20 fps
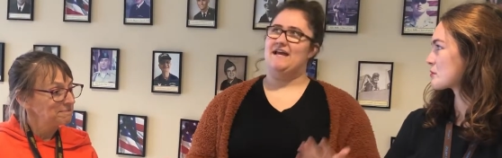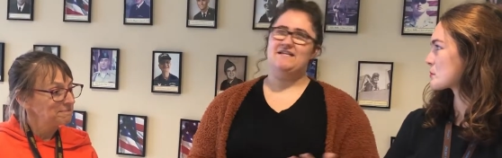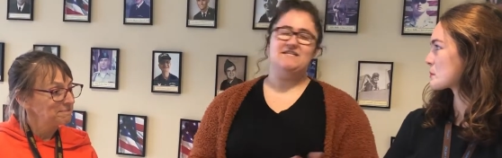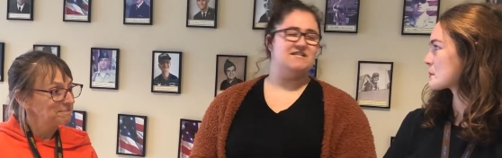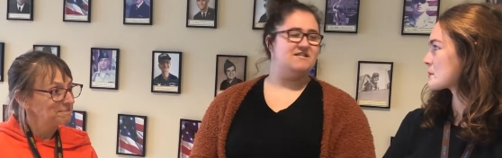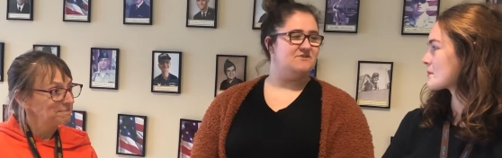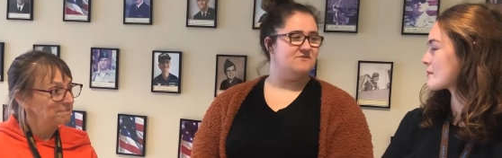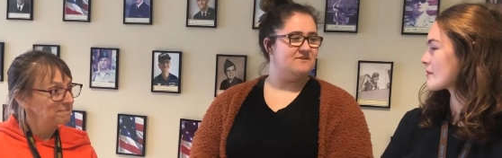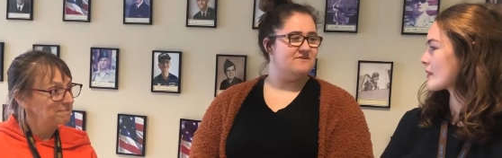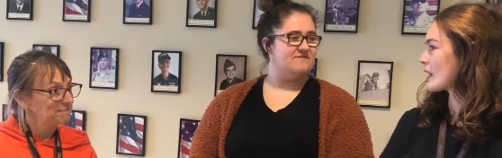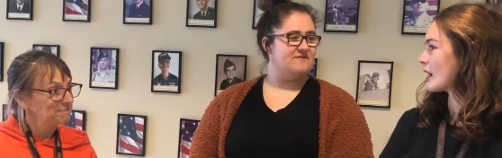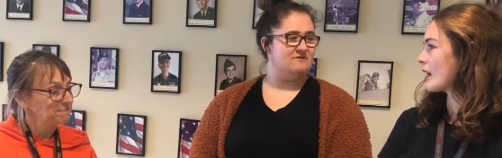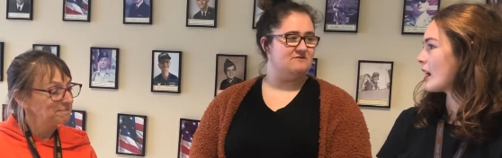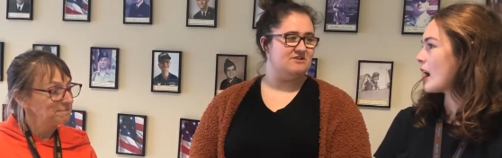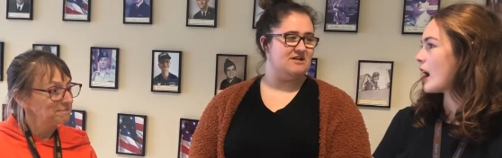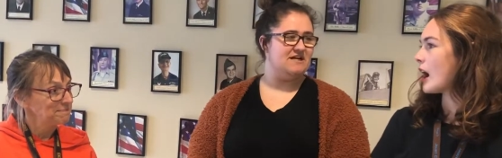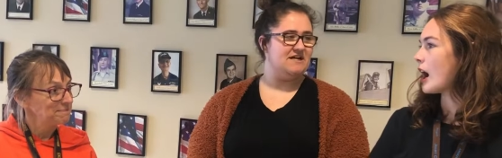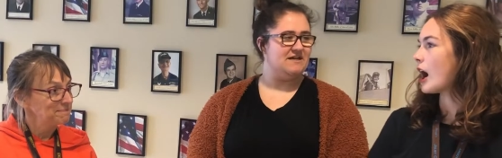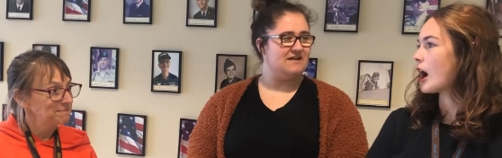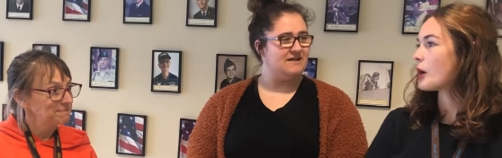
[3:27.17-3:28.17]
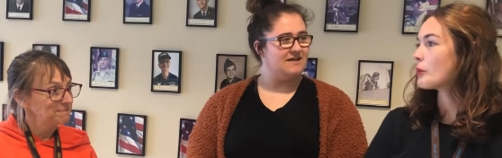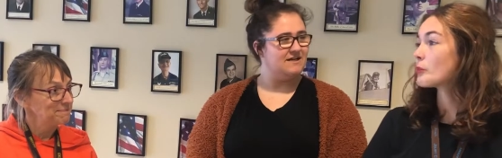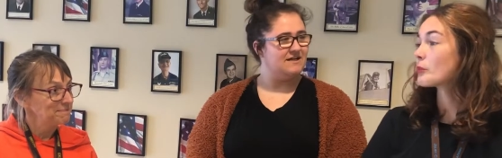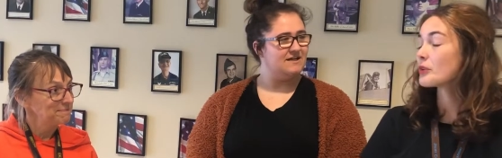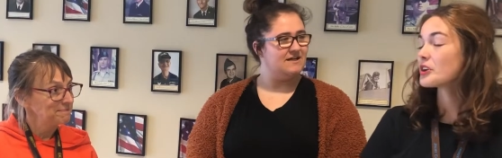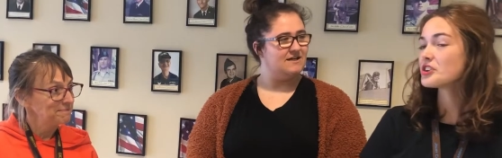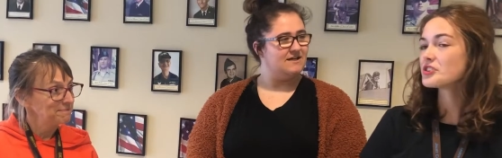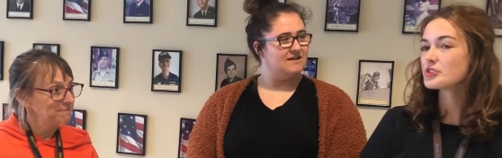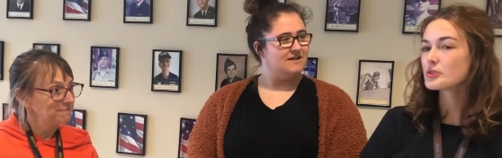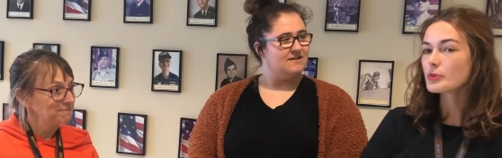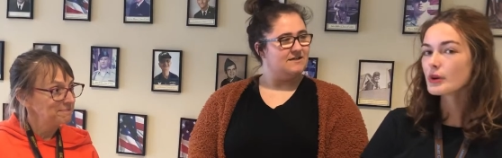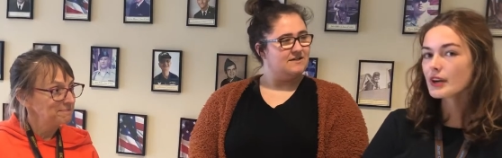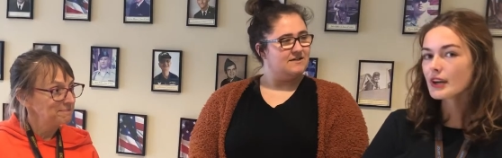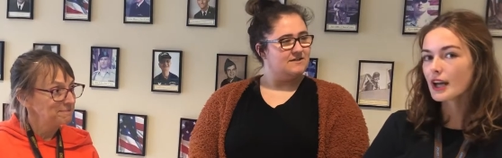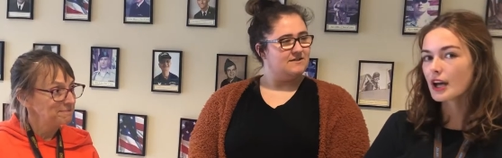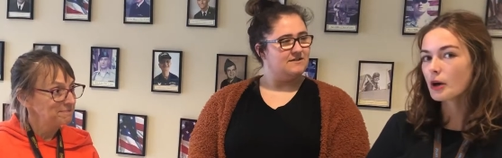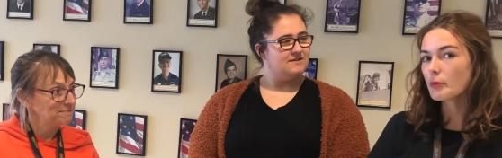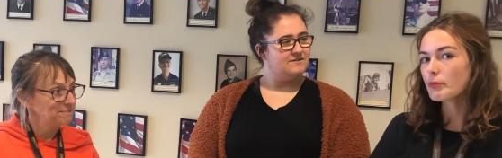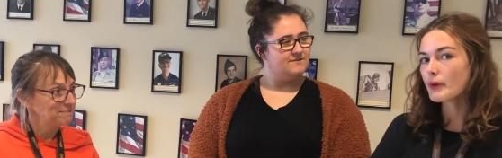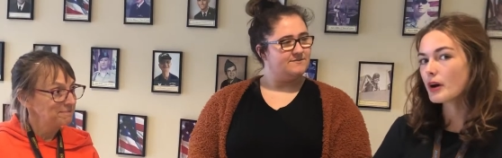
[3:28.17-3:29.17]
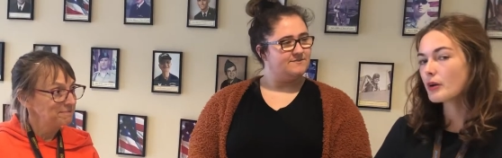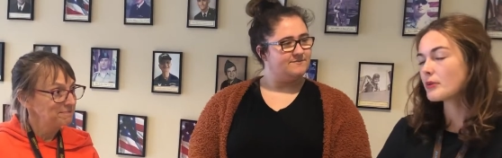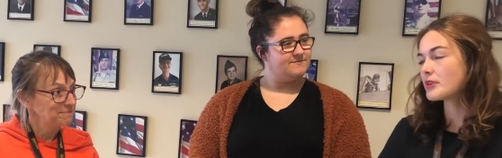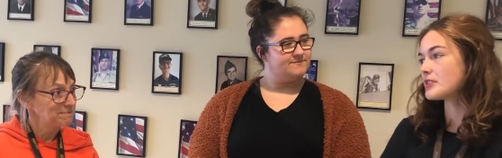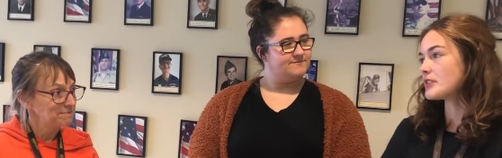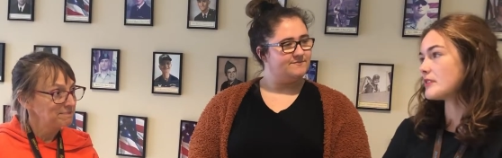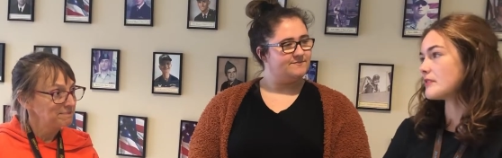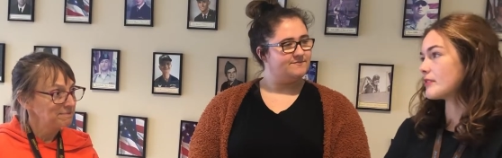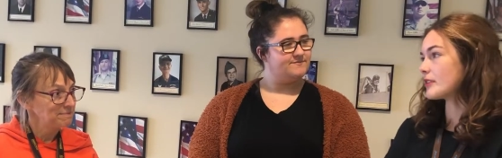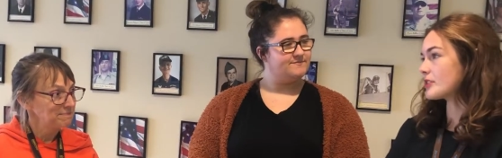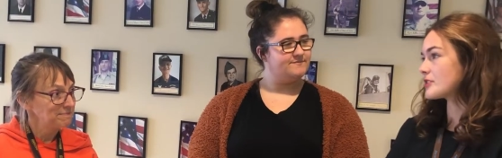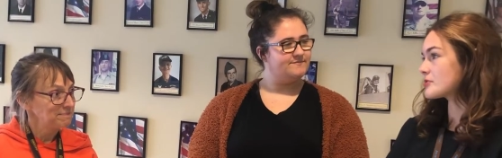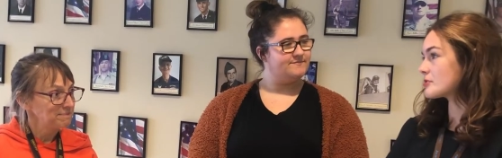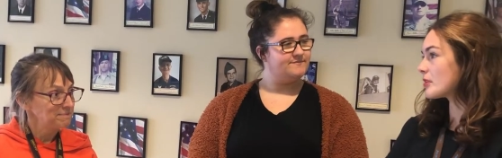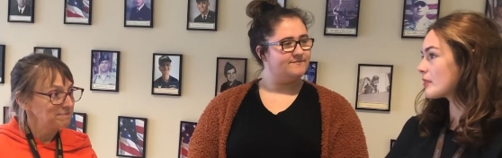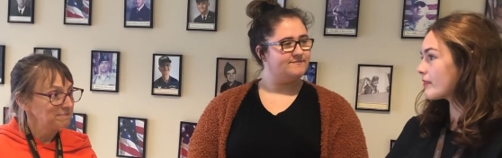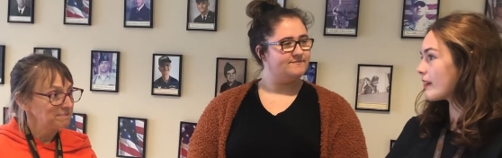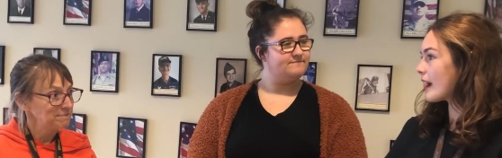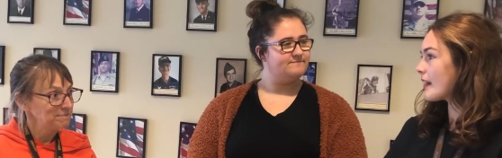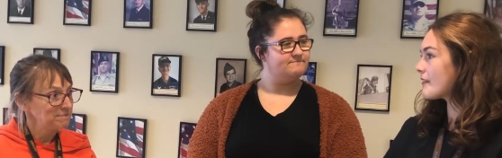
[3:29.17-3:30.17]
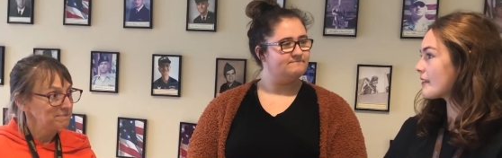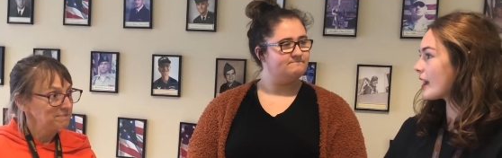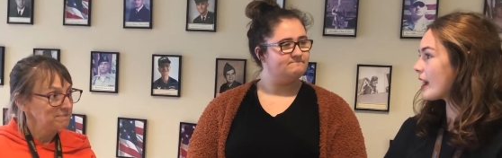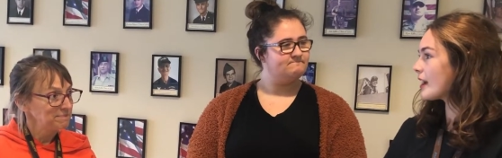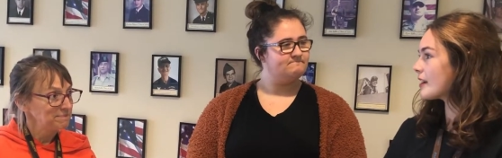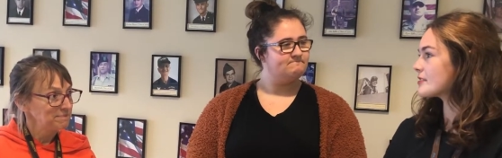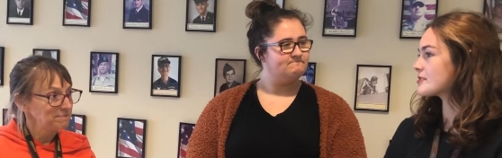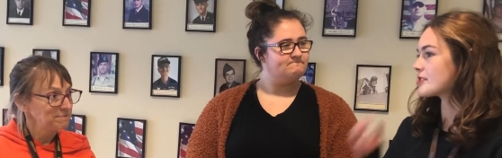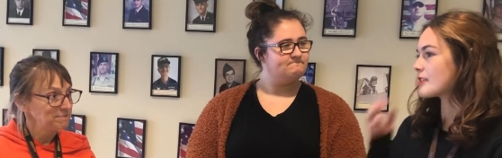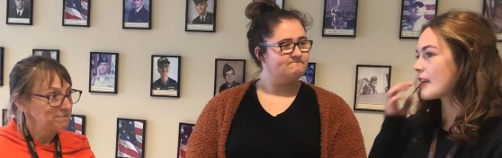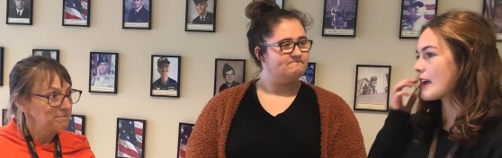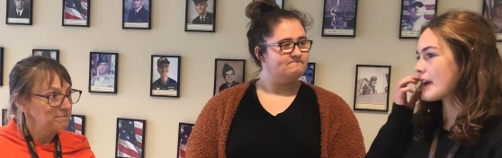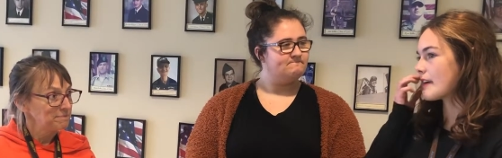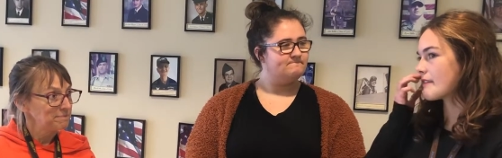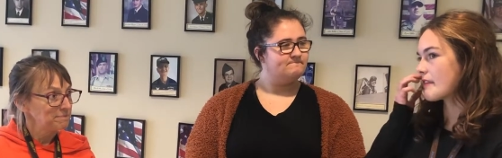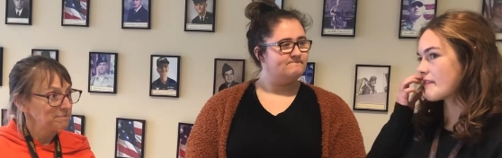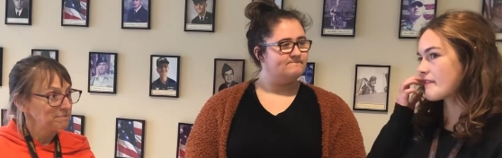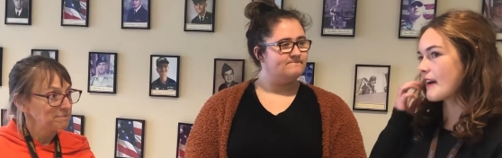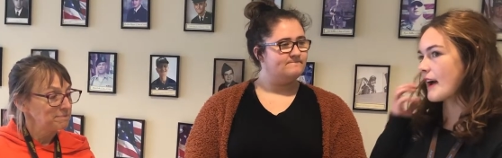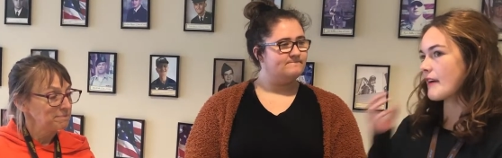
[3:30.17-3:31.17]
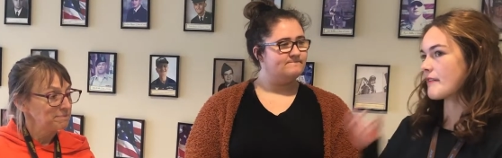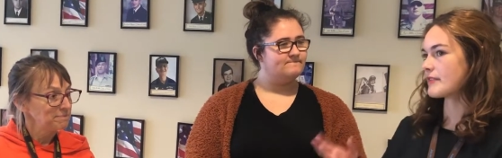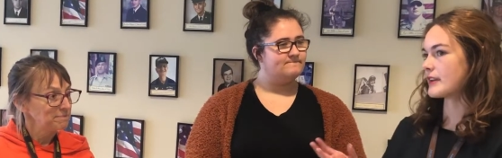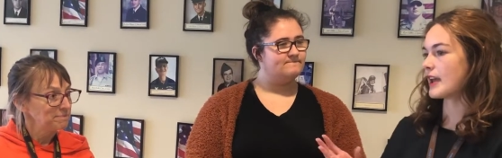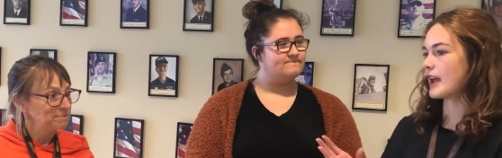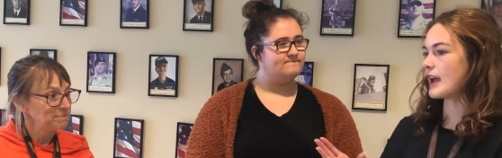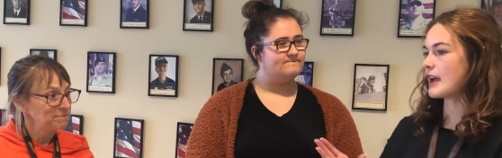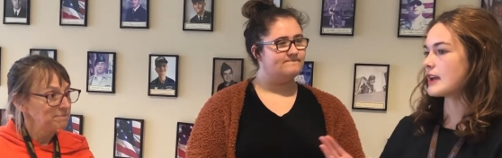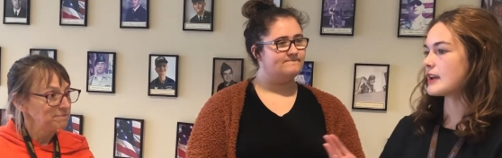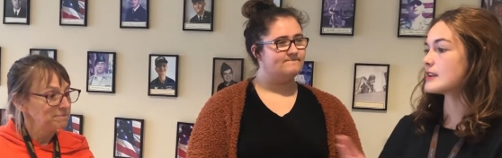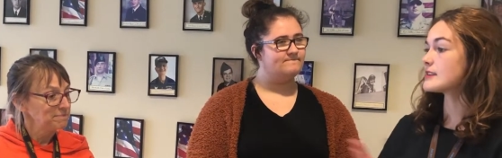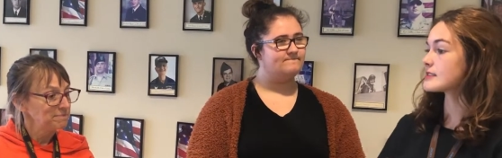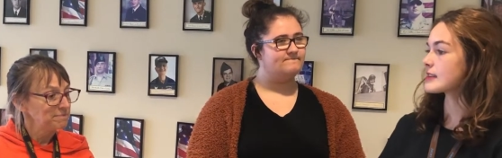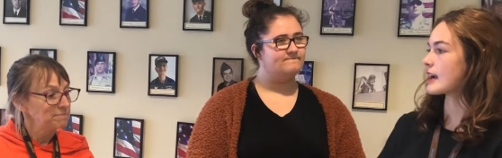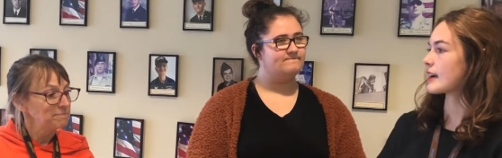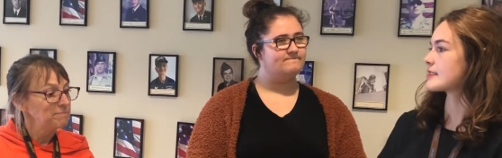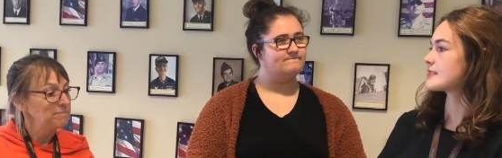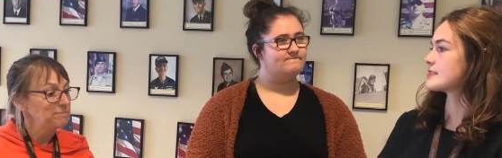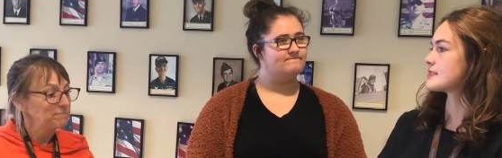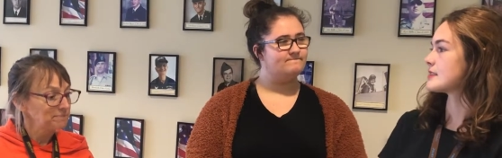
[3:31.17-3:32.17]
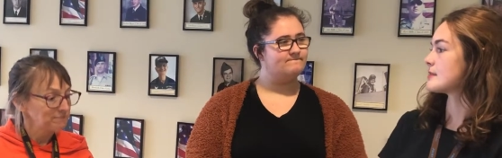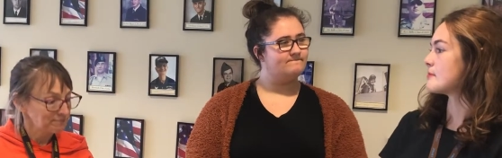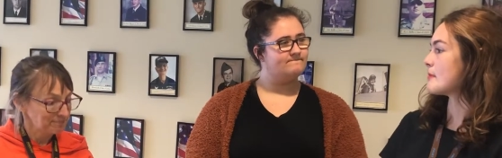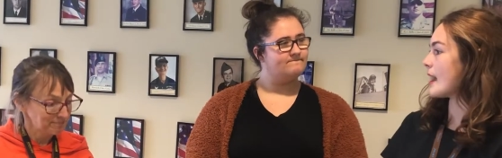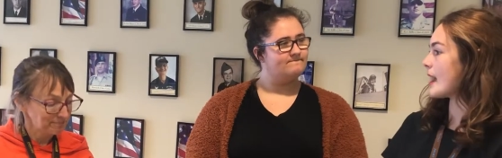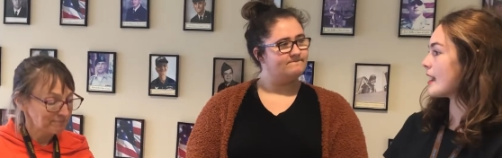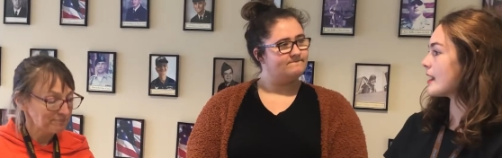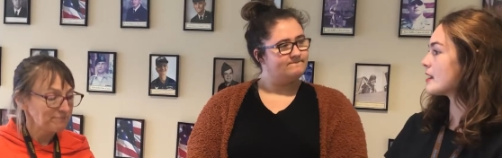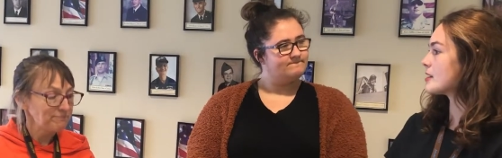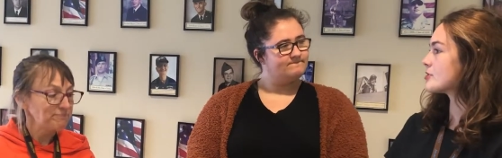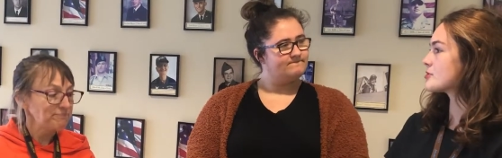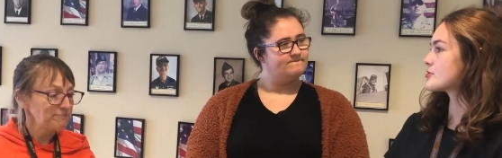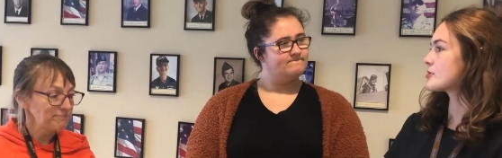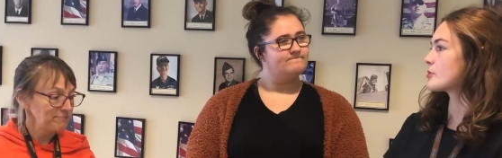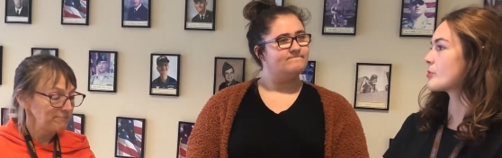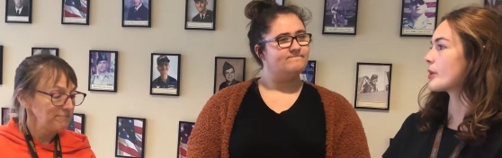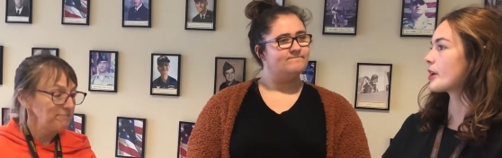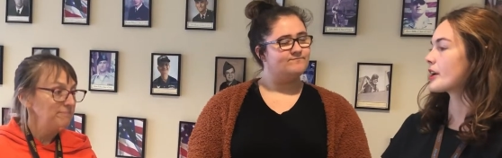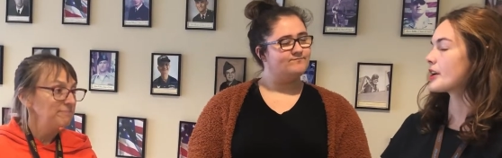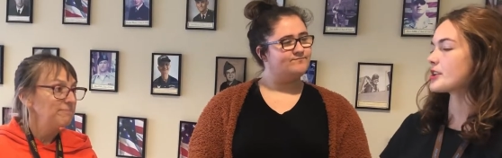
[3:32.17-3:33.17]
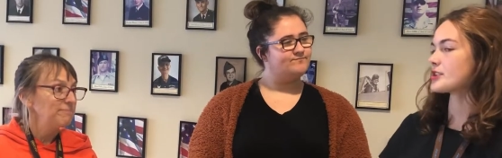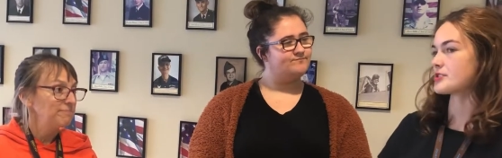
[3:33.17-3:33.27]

Speaker 1: to do in the future? Um, we do want to help out with the virtual five K. So they have a five K in Texas in May. So we're going to